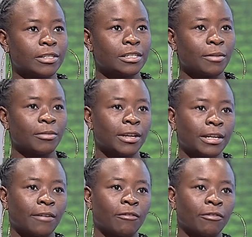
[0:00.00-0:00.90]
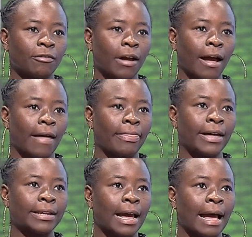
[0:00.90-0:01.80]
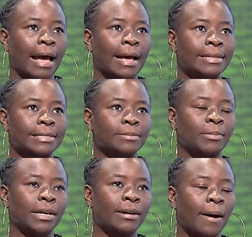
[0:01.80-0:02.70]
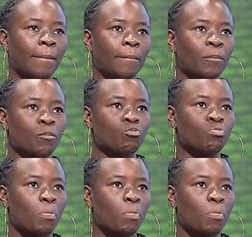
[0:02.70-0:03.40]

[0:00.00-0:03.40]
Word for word: is something that have that has become